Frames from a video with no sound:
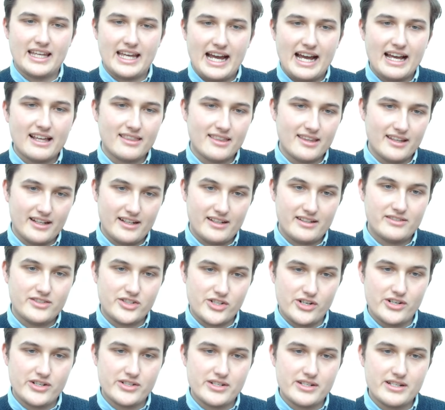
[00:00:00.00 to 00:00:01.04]
Catholic
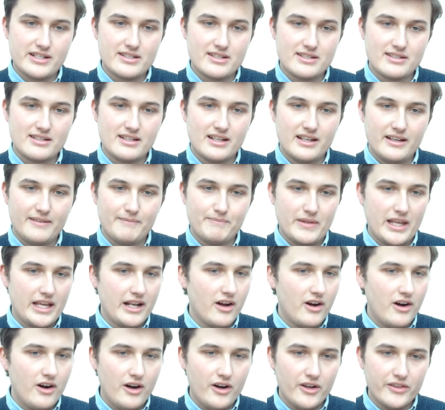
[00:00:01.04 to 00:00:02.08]
churches and
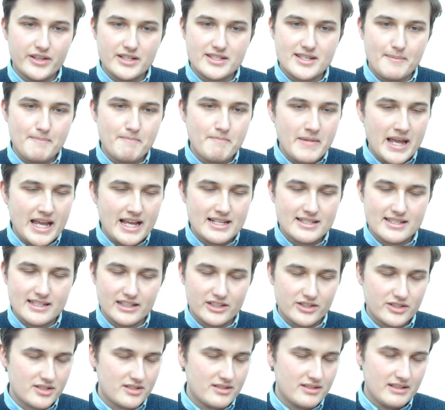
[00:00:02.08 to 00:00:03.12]
all this
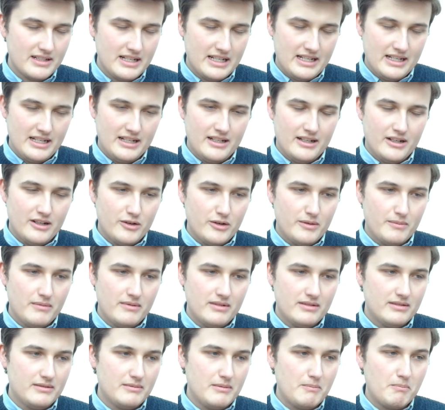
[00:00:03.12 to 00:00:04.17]
amazing, just
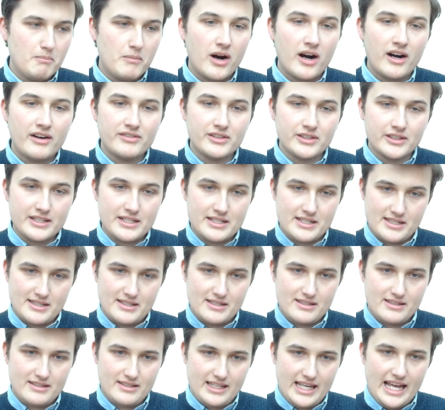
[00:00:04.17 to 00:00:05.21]

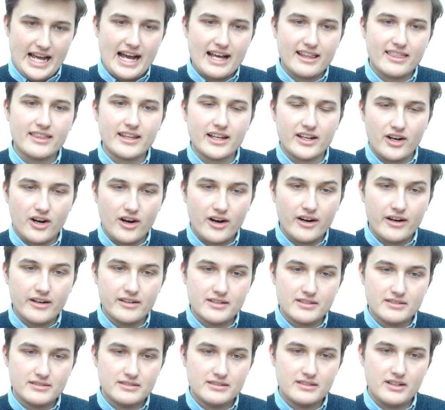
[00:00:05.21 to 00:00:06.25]
marvelous Catholic
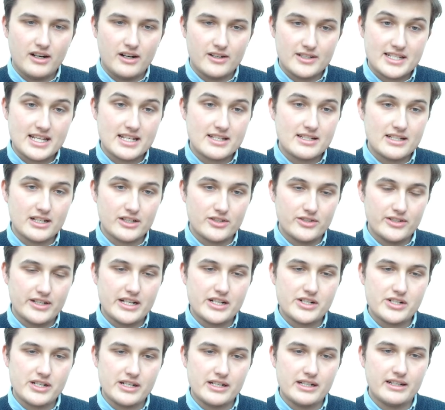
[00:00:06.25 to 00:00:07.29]
art, artistic
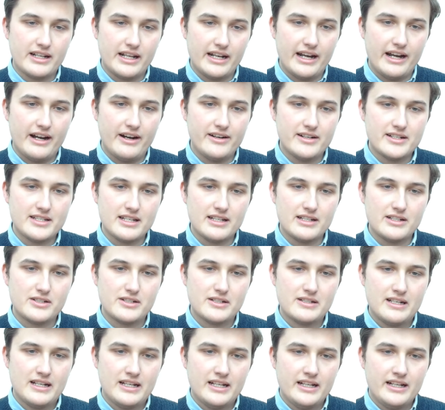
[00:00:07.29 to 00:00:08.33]
tradition, and
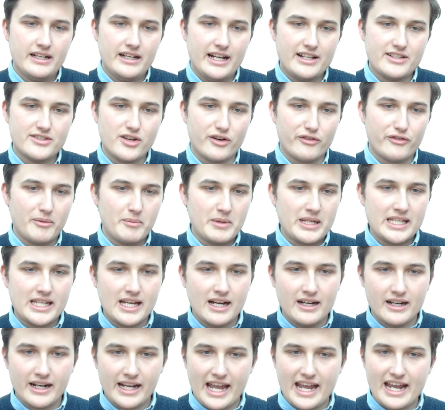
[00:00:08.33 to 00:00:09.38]
heritage. And so, from a
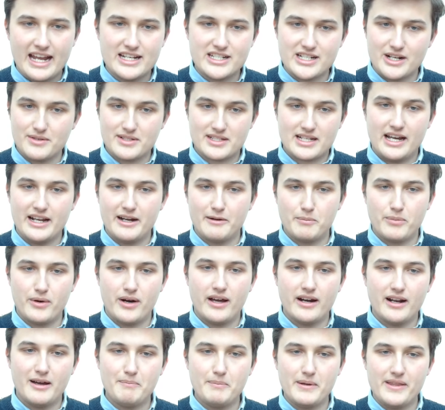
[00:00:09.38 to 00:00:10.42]
young age, I was kind of
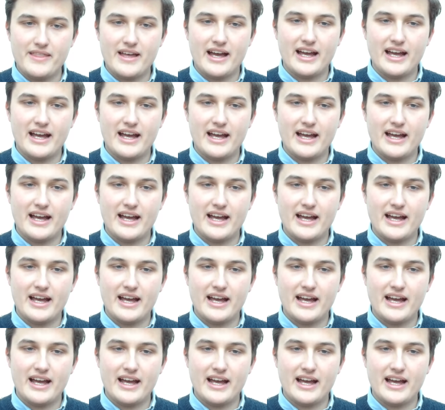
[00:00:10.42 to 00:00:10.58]
brought up in